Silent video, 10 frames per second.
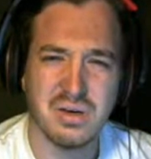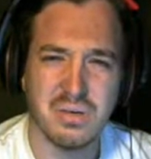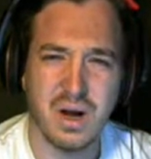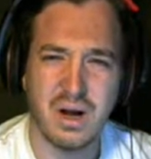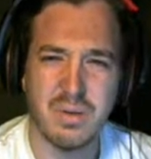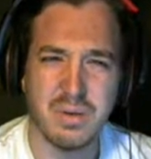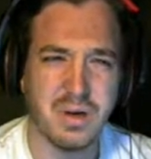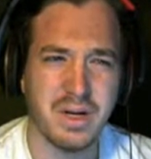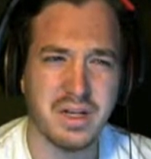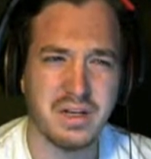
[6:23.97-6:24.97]
Why are we
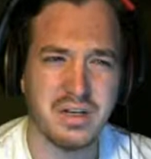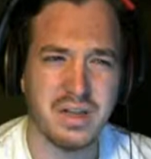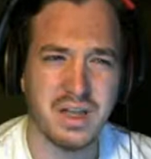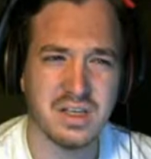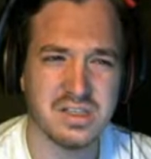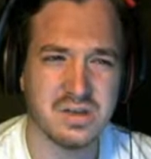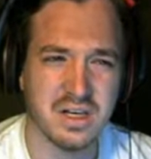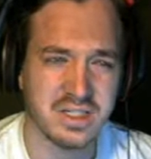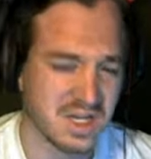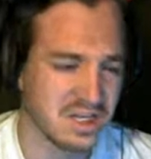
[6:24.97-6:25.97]
reading The
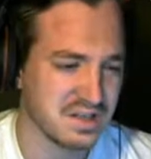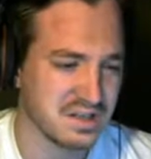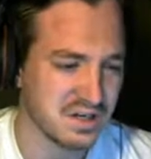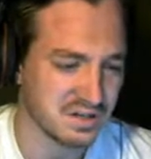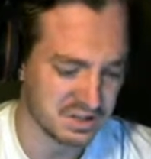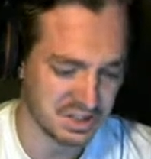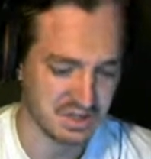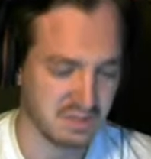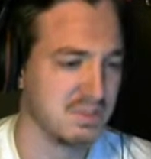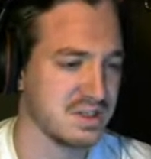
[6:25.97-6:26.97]
Strange Case of Dr.
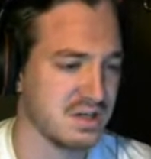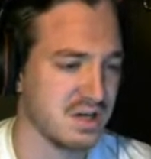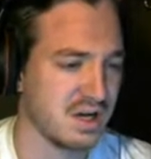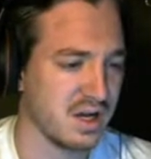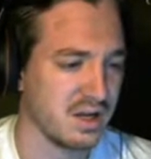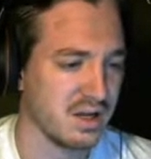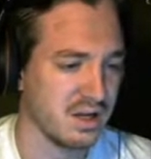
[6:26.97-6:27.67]
Jekyll and Mr. Hyde?